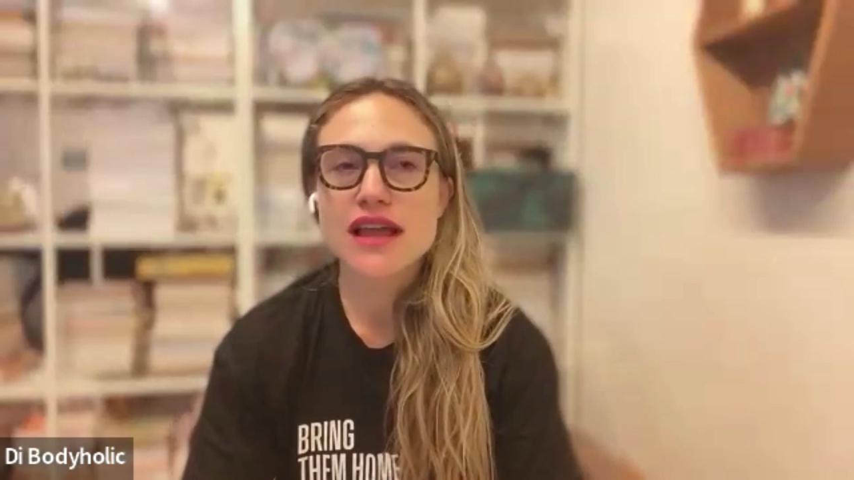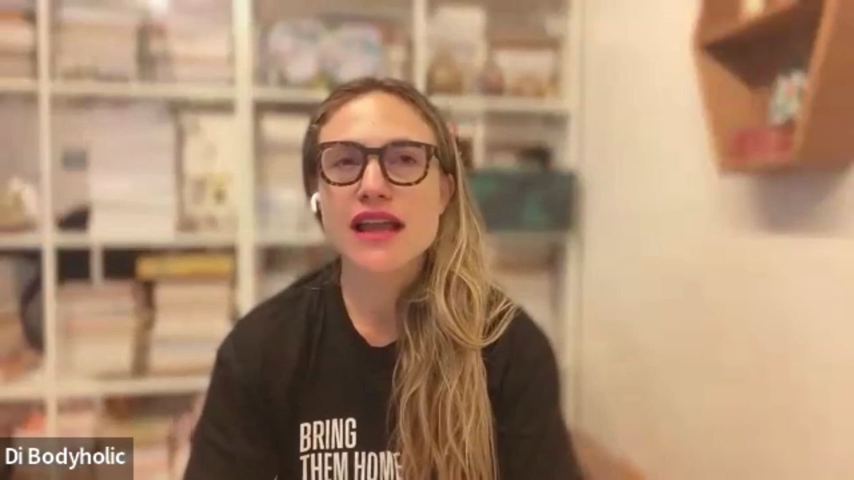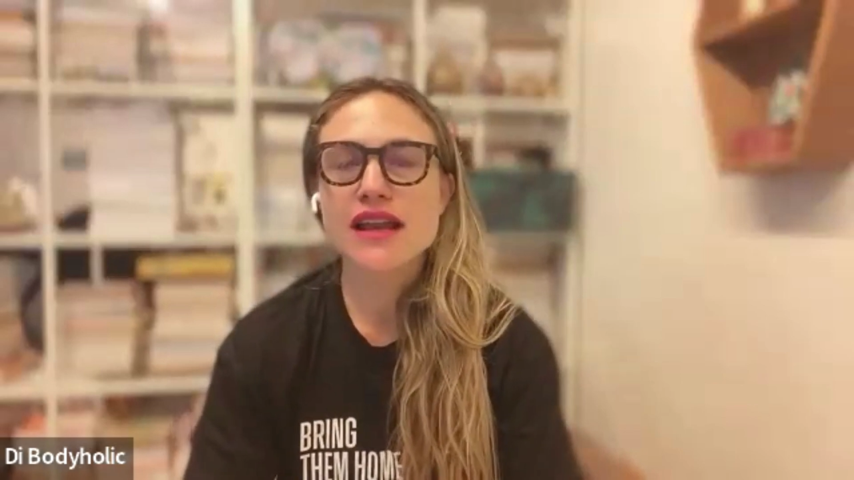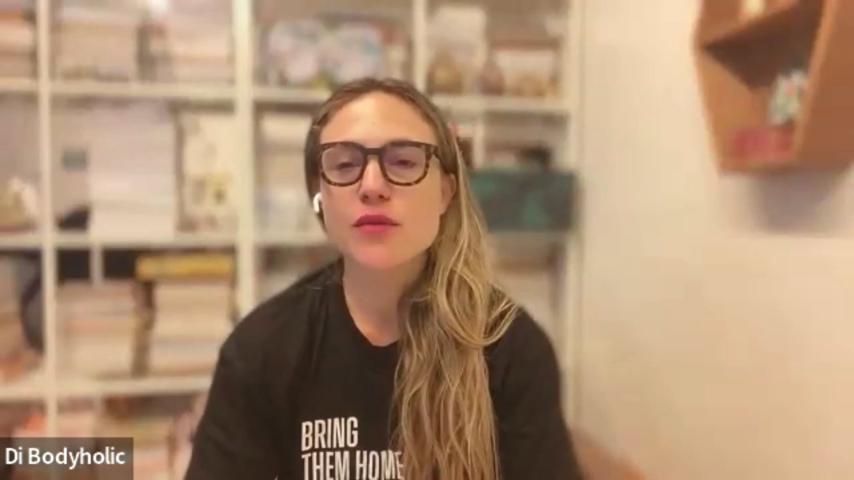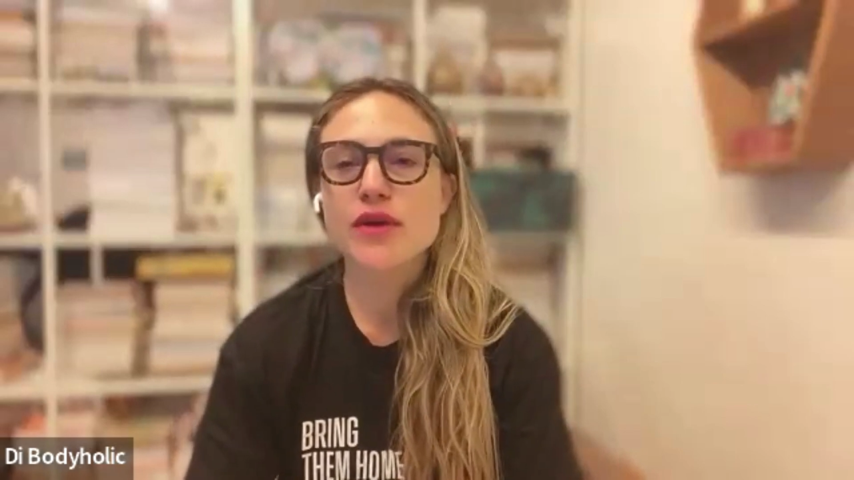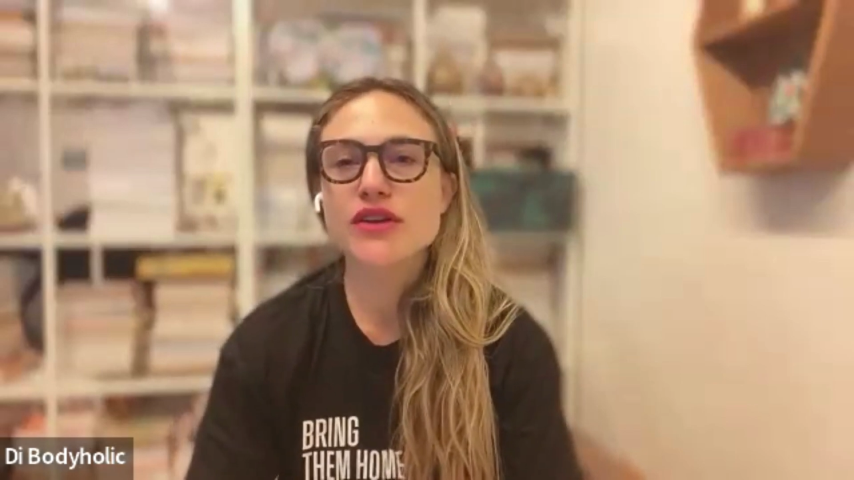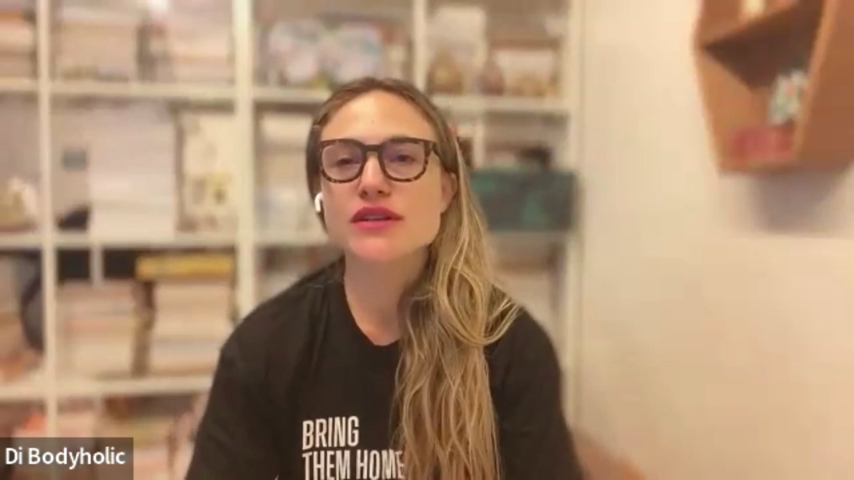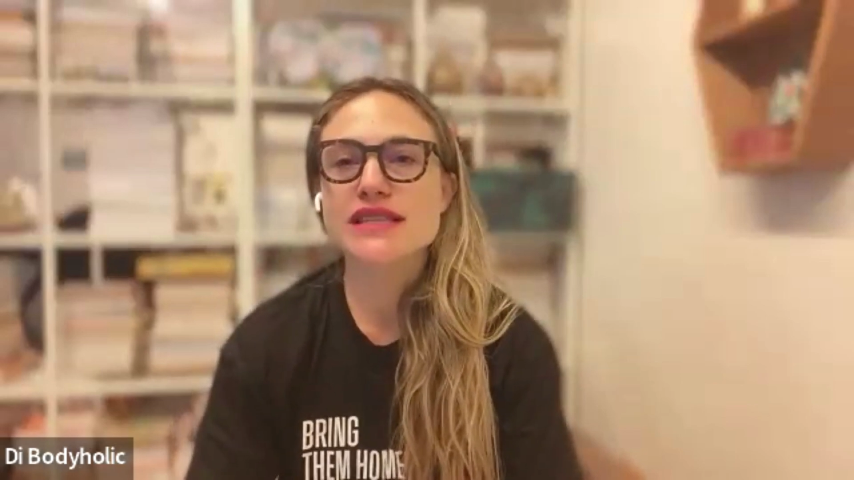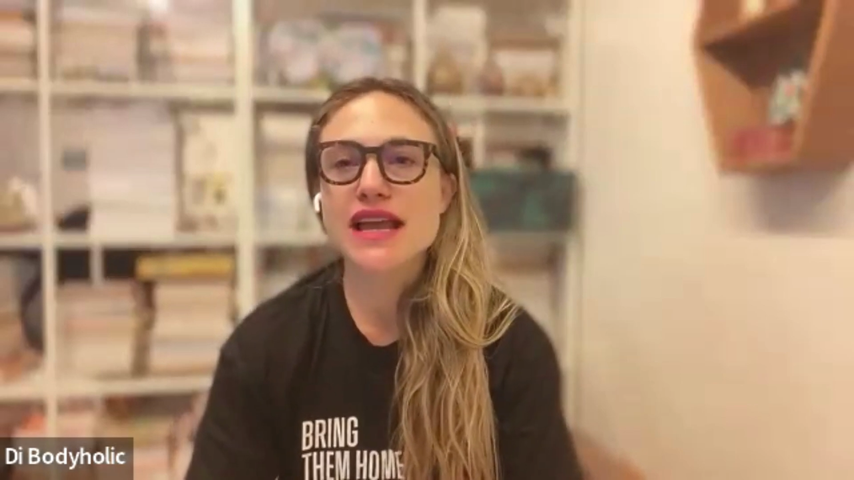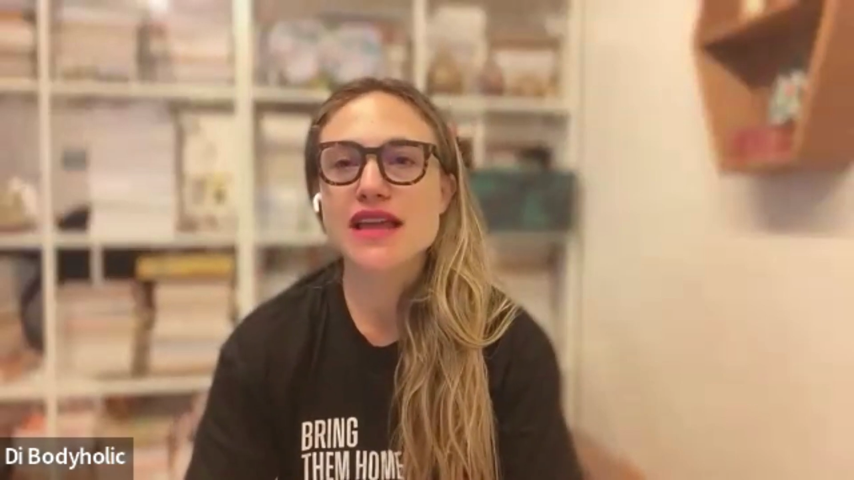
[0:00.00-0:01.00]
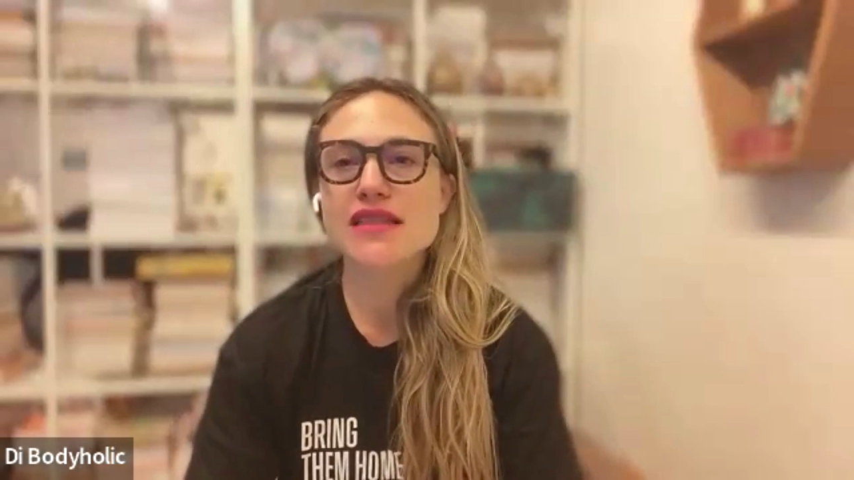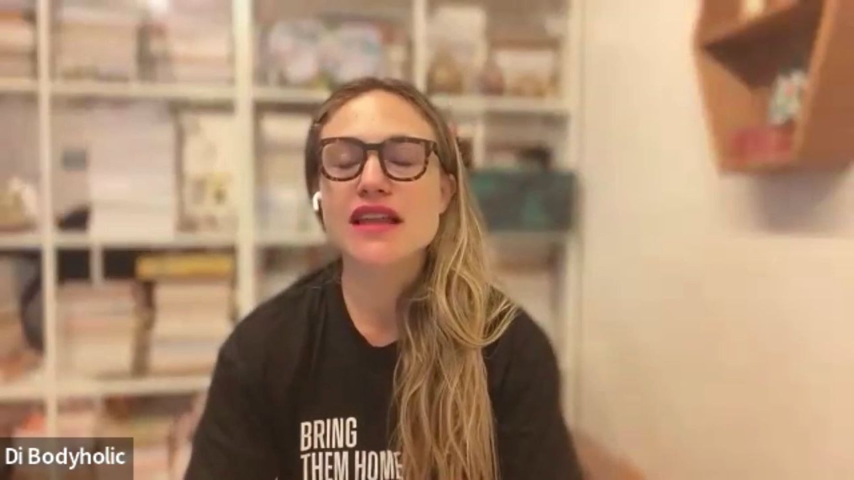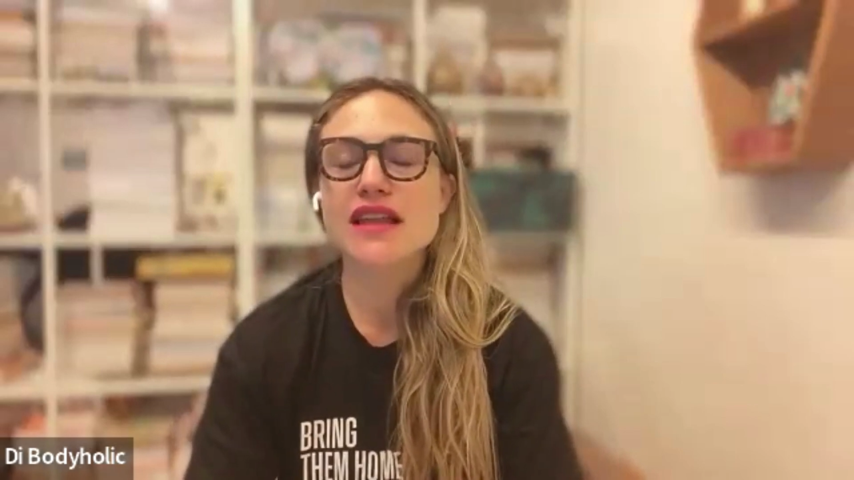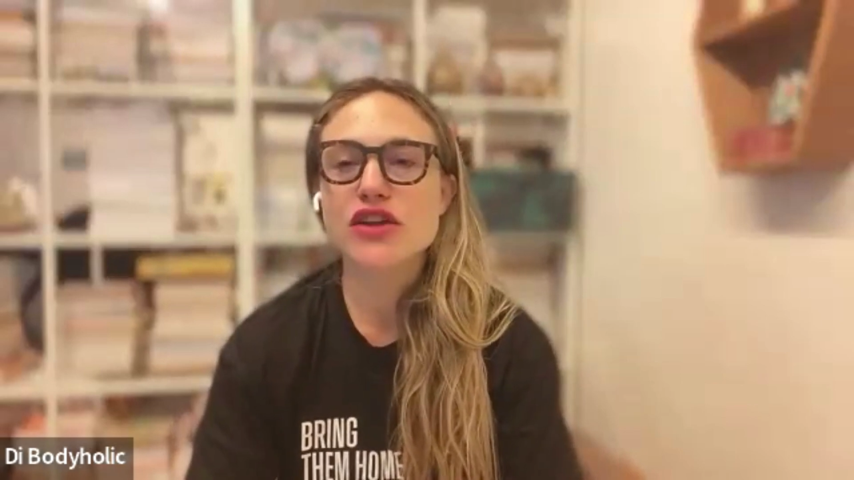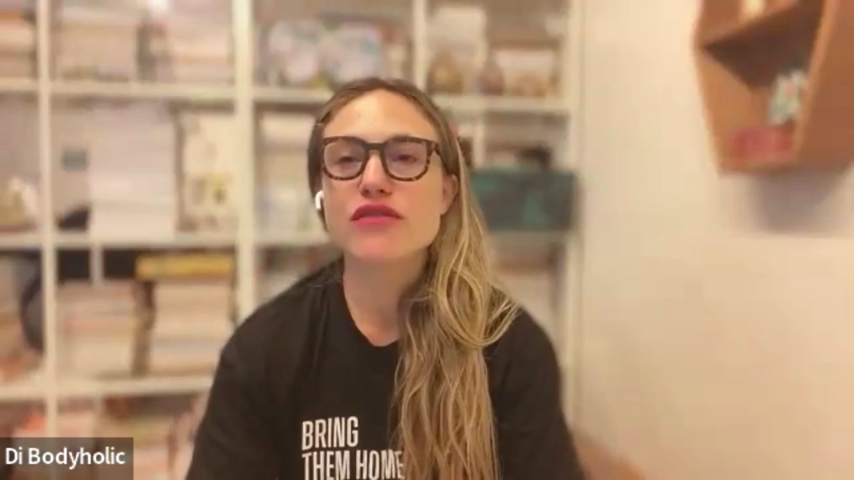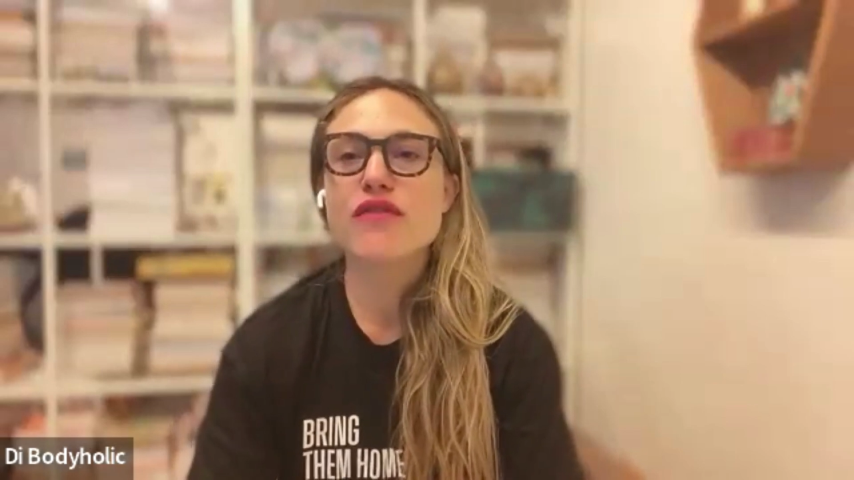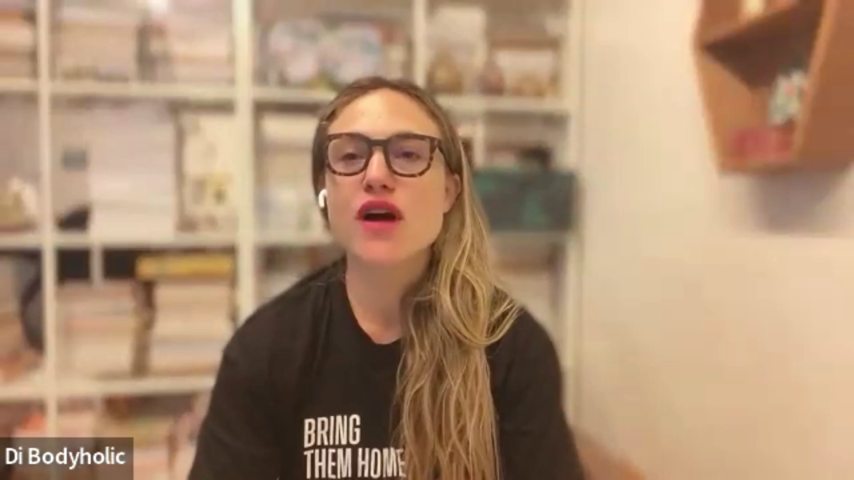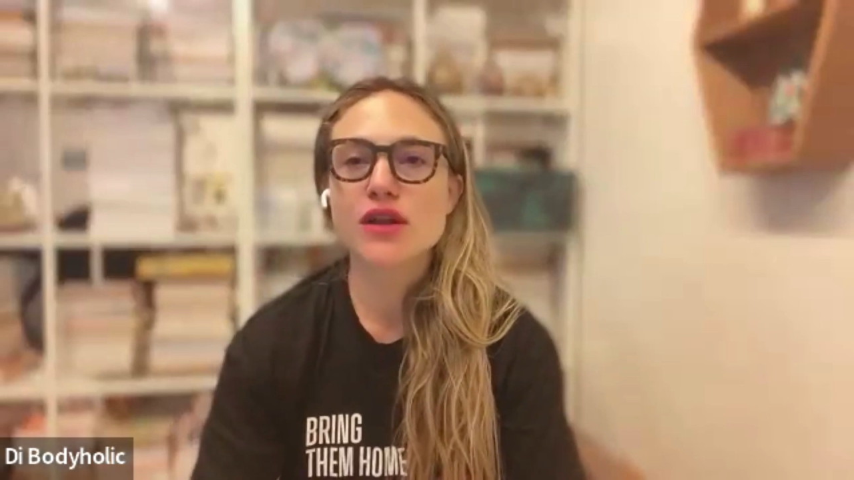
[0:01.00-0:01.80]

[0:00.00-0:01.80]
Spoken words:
And when you're saying that, like, you